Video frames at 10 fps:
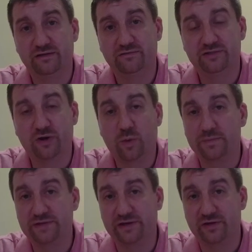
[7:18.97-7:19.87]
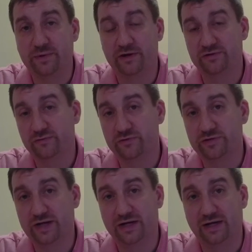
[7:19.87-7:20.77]
Visit our website at
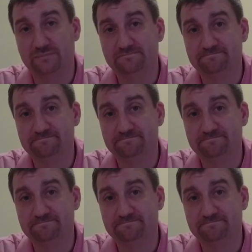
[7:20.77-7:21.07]
newparisfirst.com.